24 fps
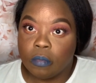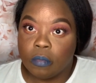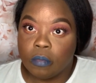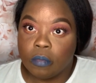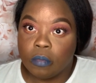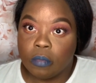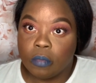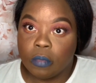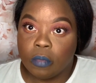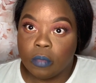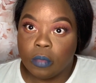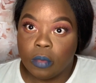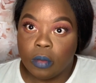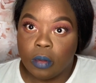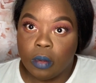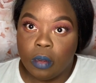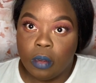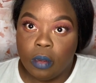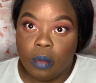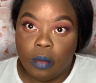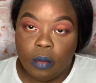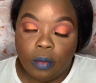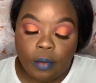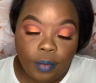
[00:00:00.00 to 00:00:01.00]

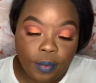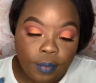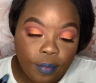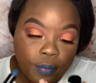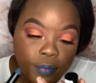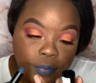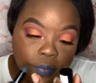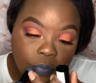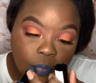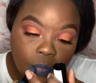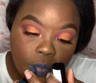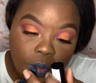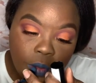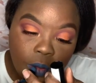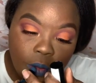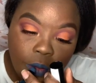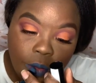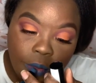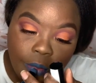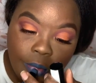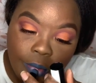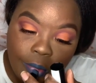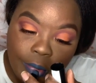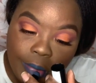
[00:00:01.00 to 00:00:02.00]
sticky or anything like
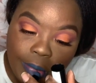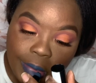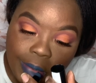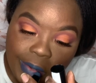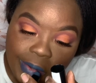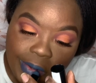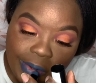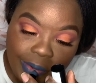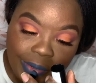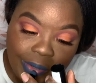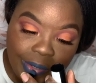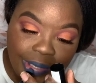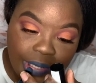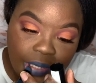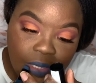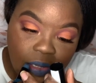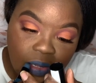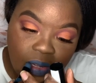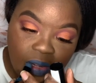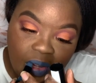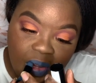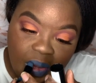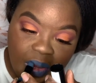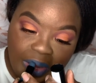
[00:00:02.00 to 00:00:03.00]
that. It goes on
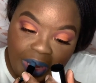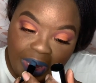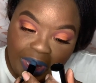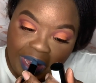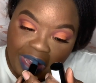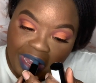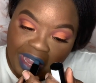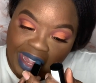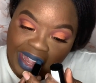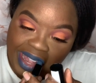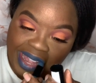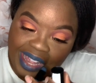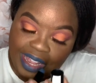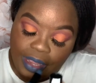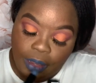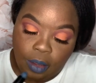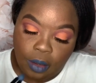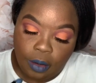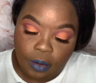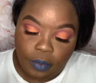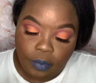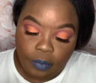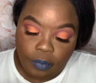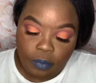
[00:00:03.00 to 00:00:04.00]
smooth.
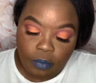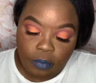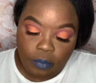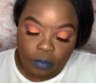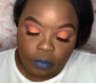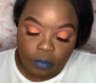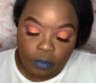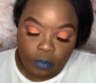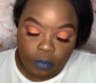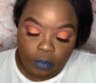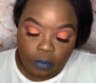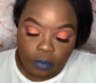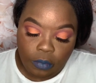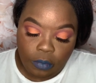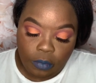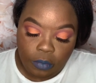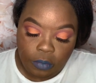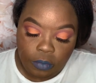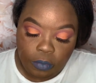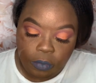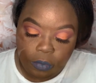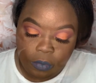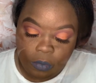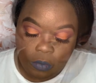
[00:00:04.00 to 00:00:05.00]
It feels really
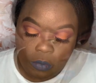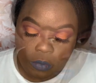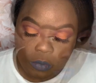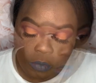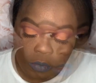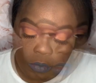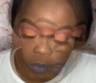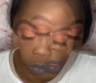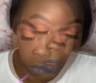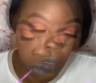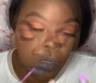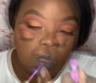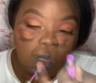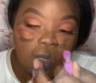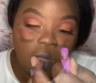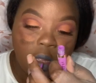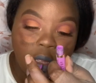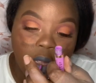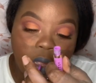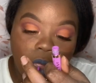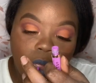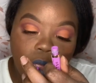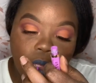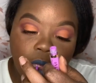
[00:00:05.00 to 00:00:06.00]
soft.
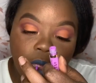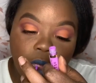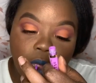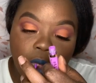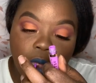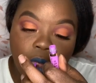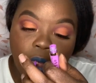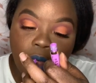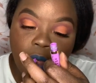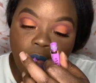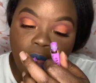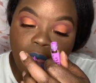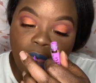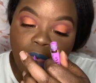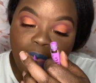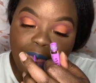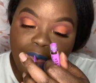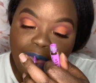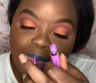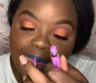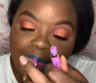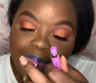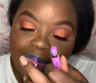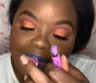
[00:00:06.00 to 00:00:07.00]
Now
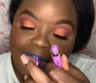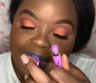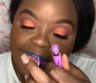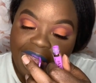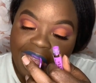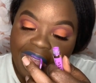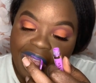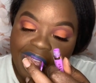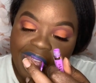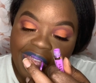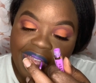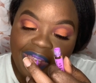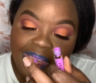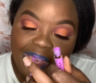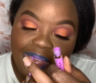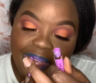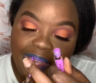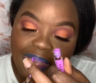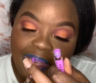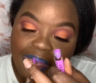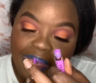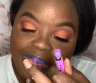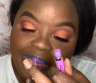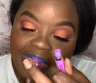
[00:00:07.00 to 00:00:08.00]
I'm going
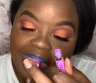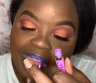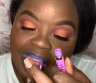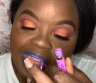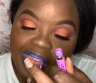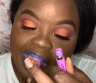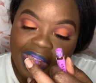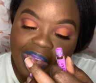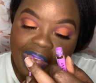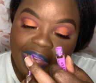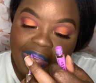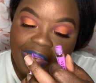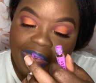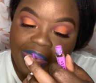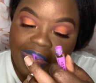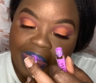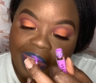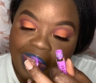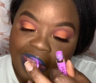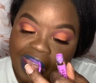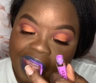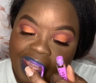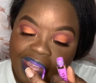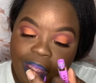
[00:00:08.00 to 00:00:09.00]
to
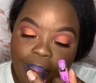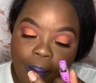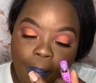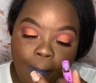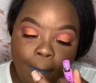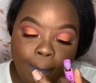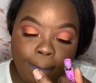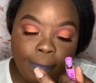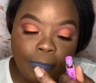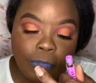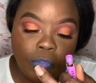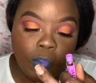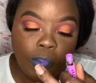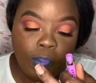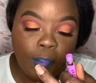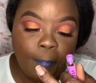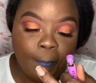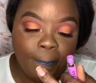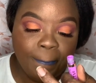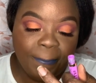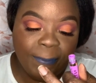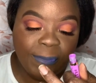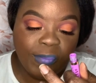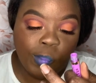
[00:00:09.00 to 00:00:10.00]
put in
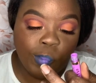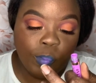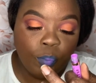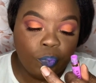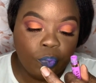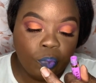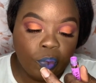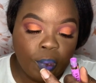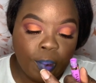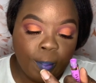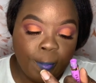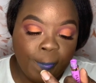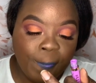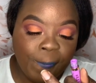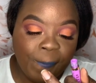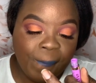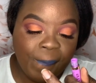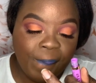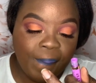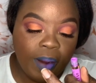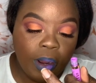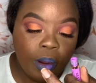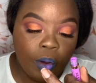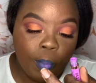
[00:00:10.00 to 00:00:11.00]
the center of
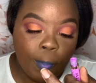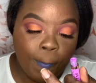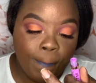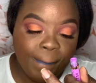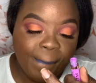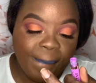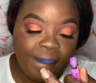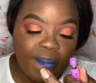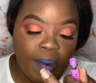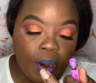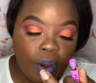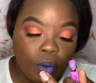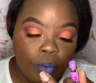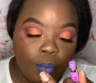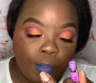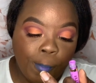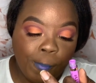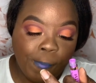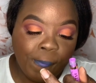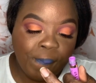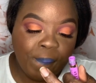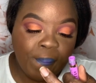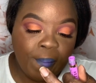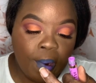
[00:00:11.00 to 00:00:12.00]
my lips a
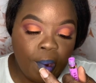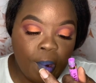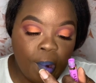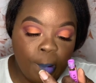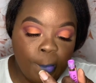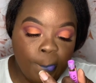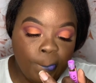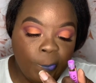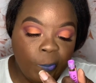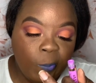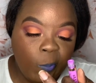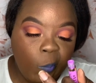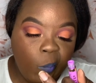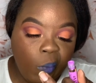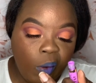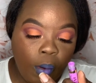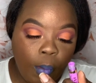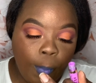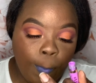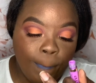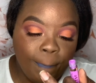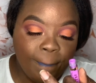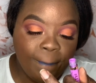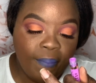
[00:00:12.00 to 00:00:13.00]
Stila
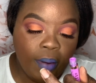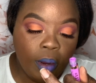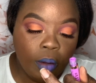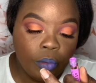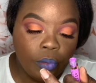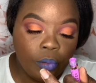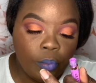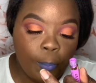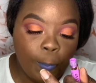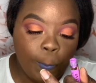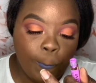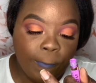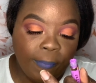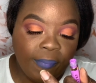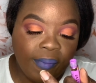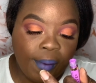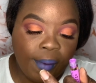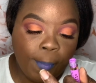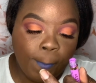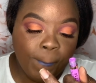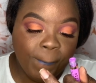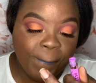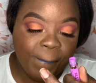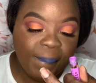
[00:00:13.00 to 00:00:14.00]
All Day Liquid
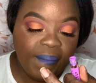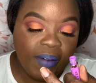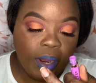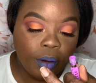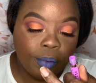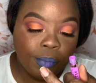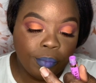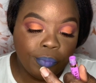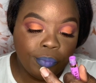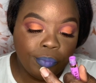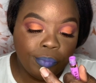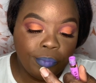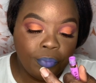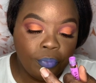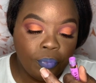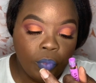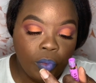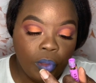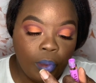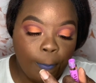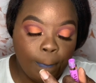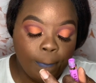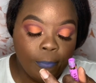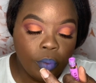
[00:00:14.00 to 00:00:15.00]
Lipstick in the
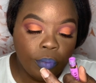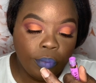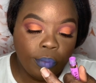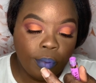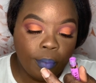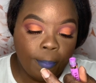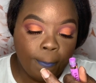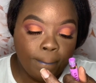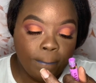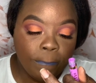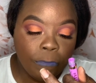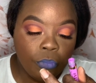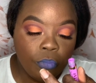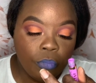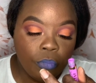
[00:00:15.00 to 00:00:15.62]
color Viola.